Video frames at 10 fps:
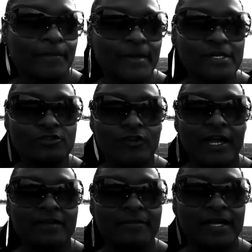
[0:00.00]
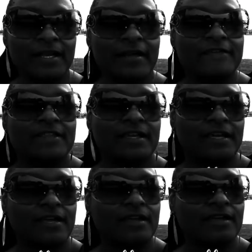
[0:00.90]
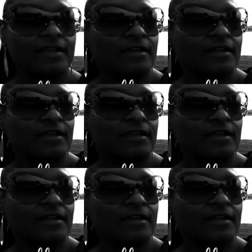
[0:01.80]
penetrating me and everything,